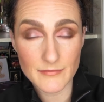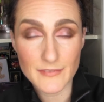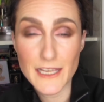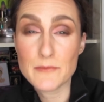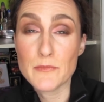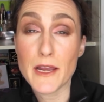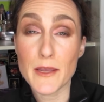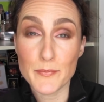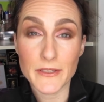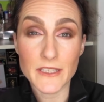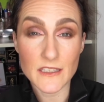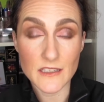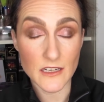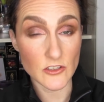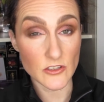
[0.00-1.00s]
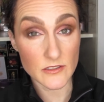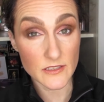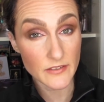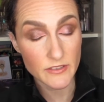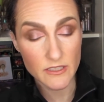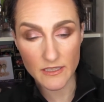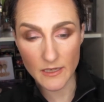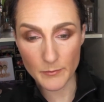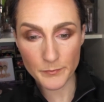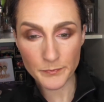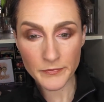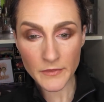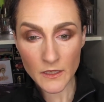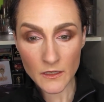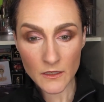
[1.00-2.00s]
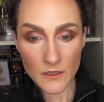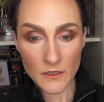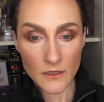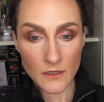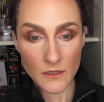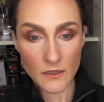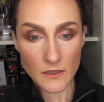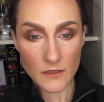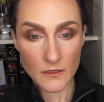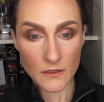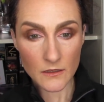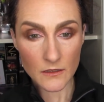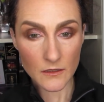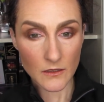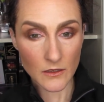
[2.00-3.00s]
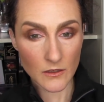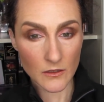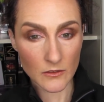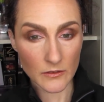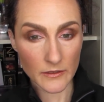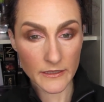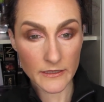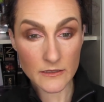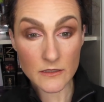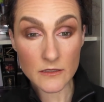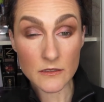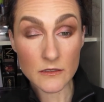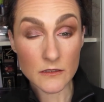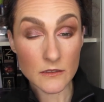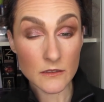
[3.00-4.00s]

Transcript: in my opinion, I just save a step. All right.